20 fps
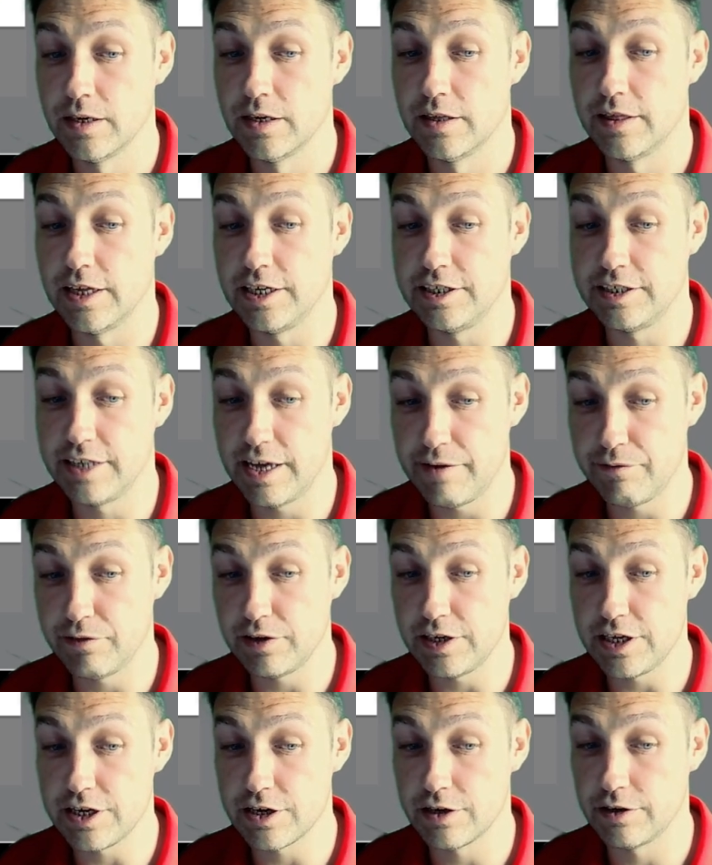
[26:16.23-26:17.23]
They
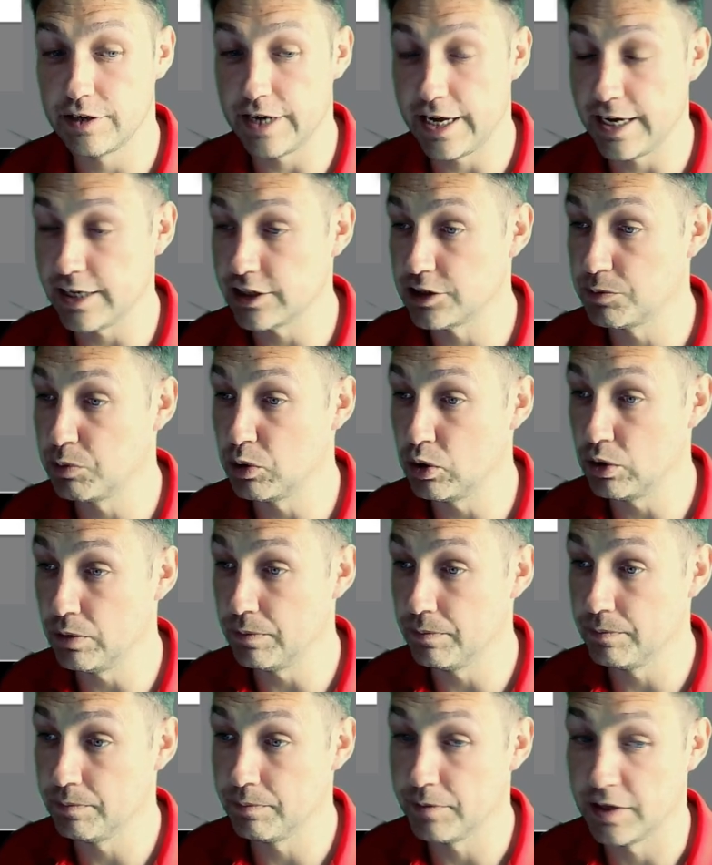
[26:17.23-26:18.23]
definitely can't export.
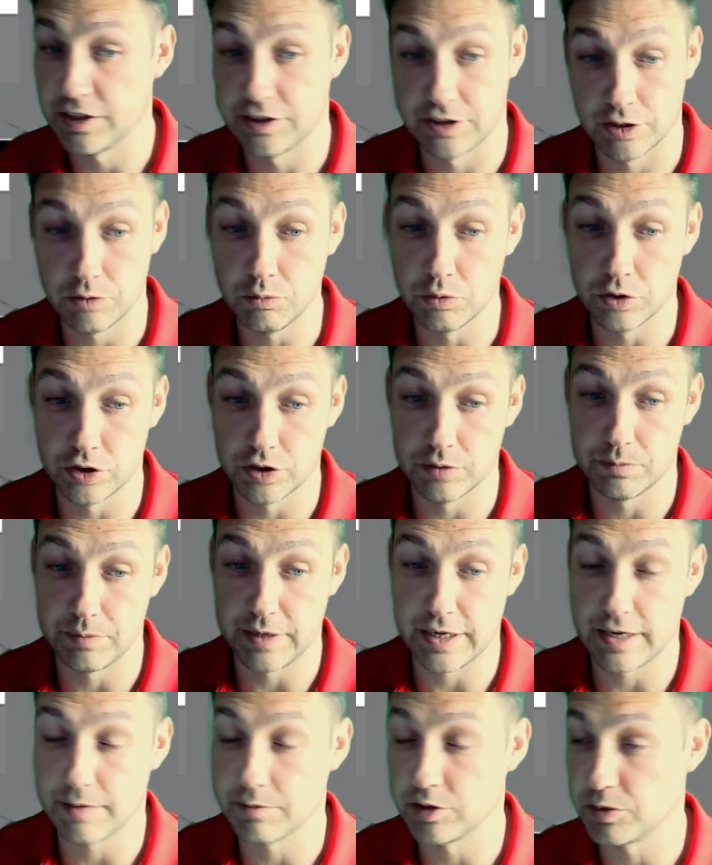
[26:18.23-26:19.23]
I don't want them
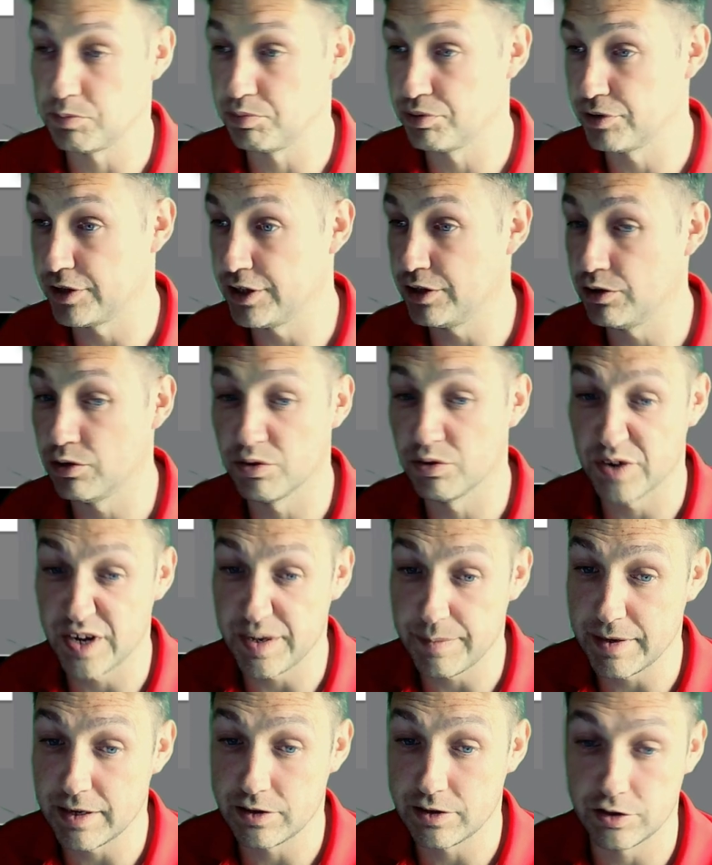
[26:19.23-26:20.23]
being able to print or
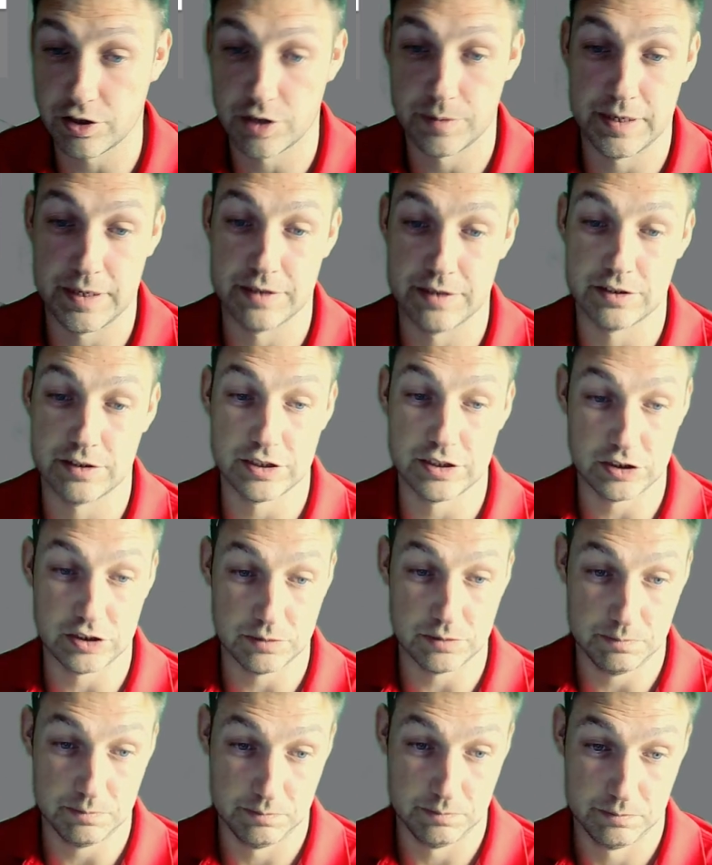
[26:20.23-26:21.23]
email a document out the
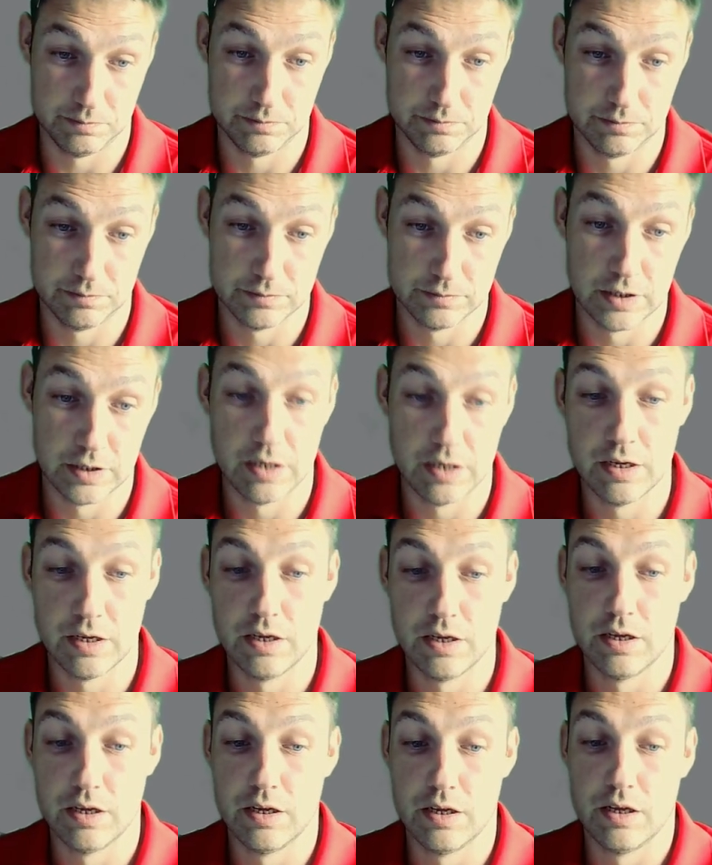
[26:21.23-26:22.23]
system.
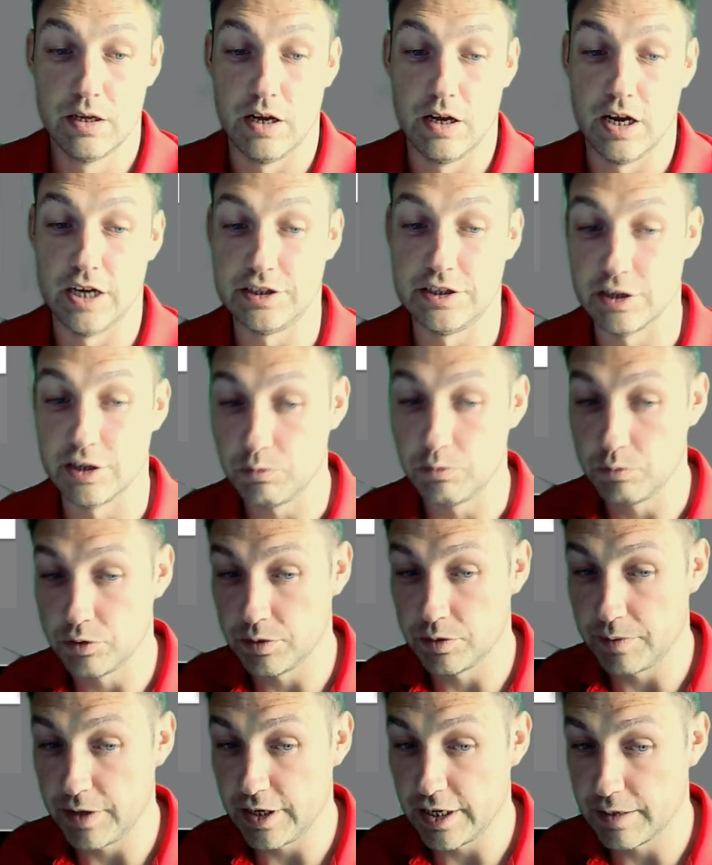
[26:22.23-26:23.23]
I don't want
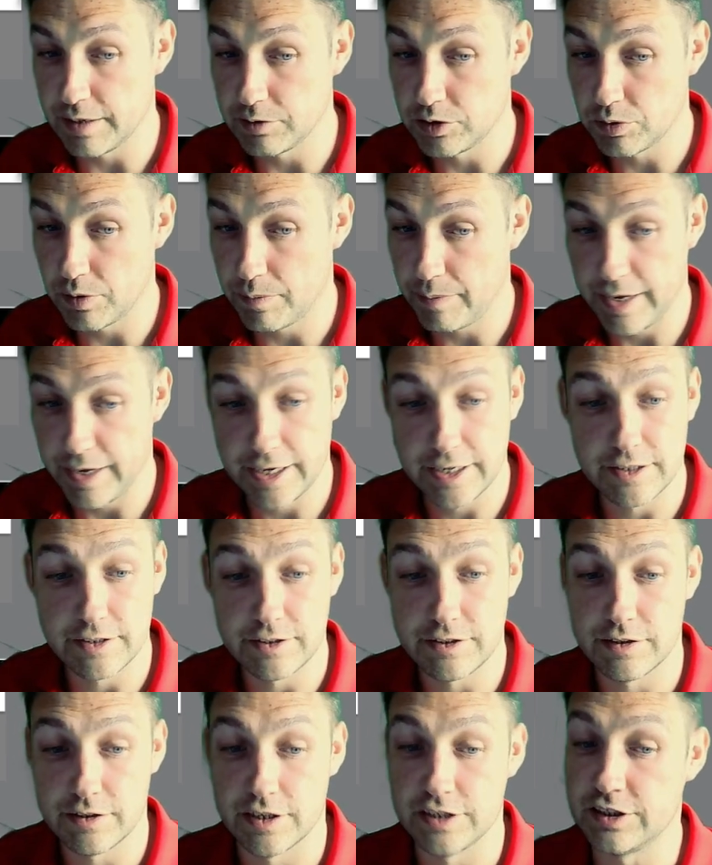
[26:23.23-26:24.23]
them being able to
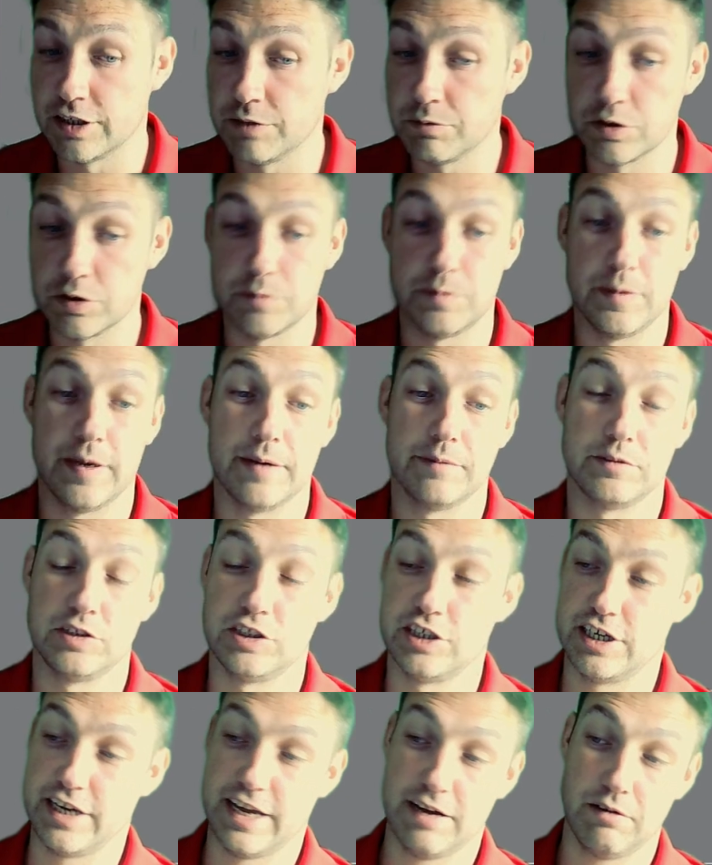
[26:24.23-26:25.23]
append. I don't want them to be able to
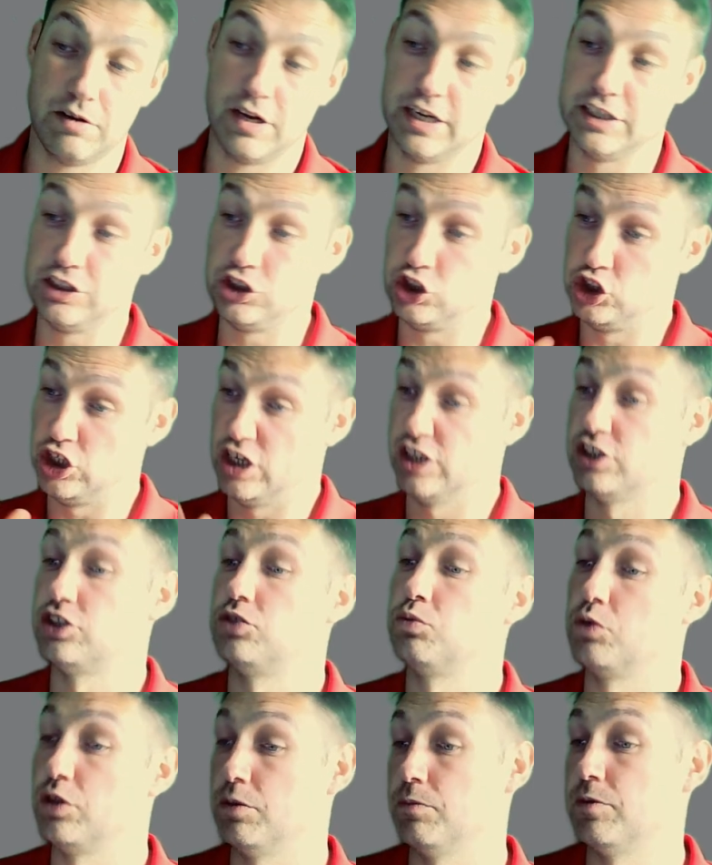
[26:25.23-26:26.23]
check out. I just
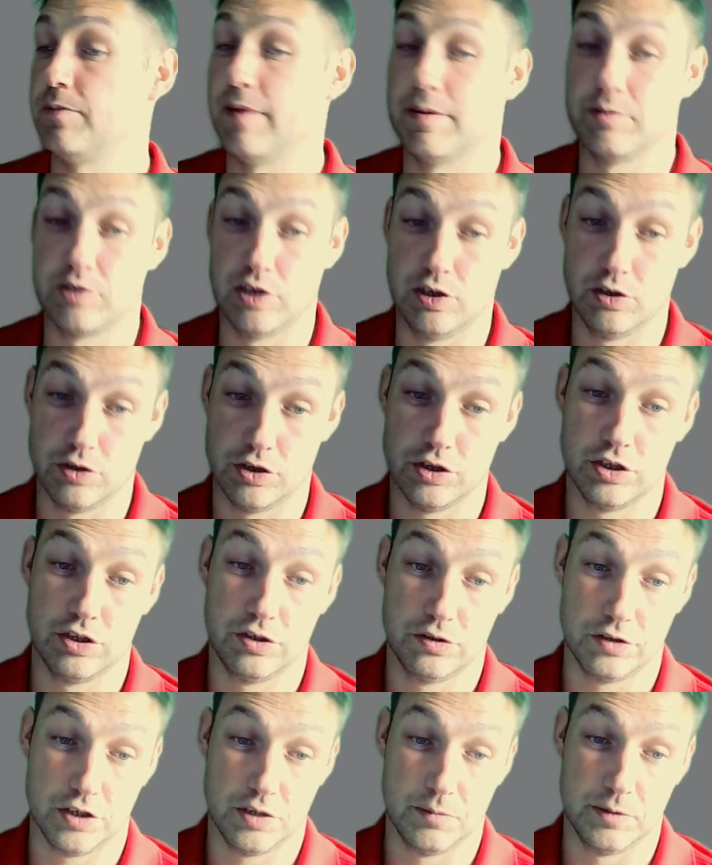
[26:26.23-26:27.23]
want them to be able to look at the
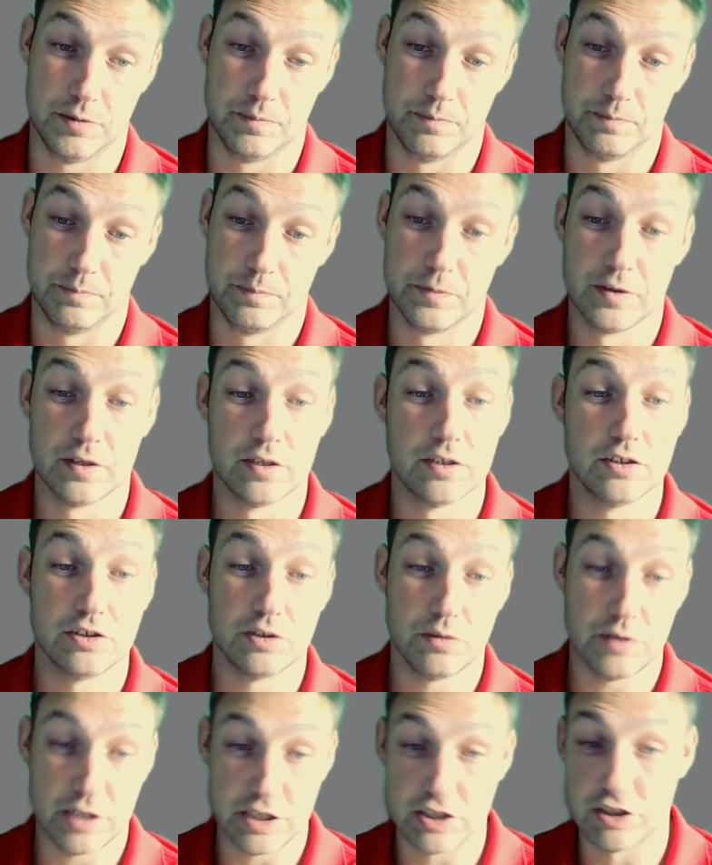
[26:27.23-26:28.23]
document.
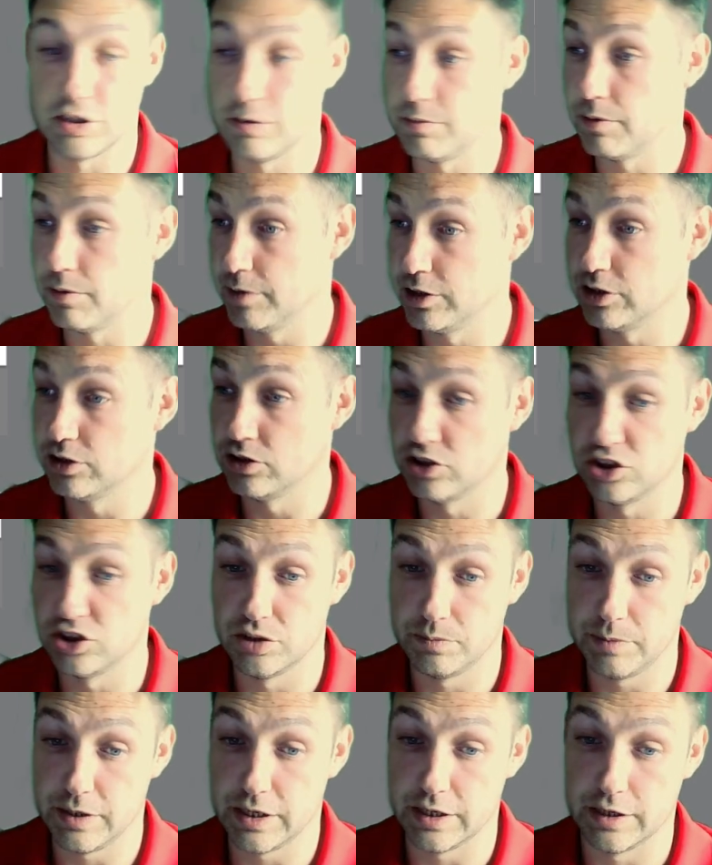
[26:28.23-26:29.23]
So these 2 permissions
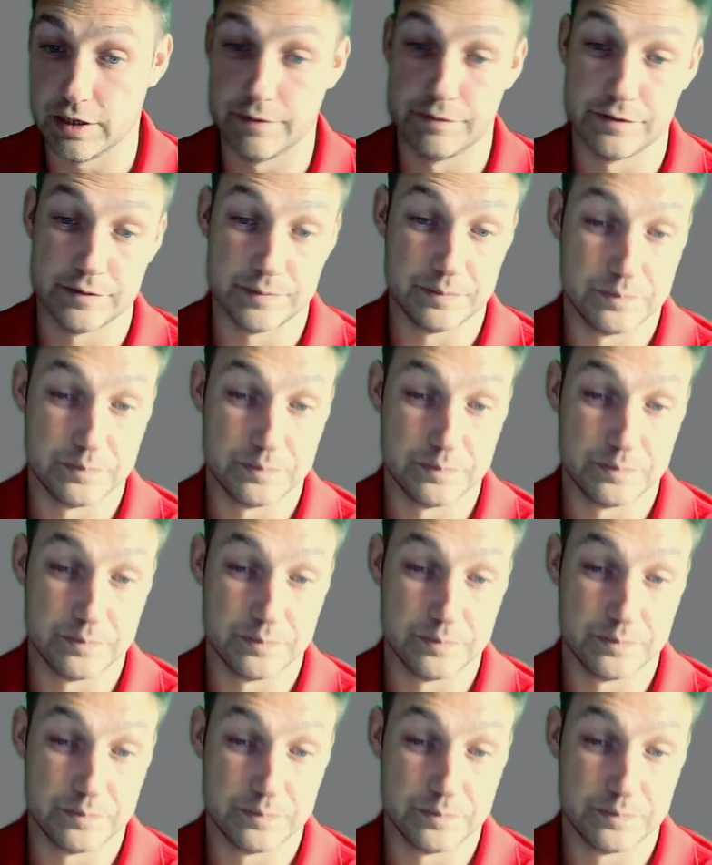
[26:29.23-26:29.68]
should be enough.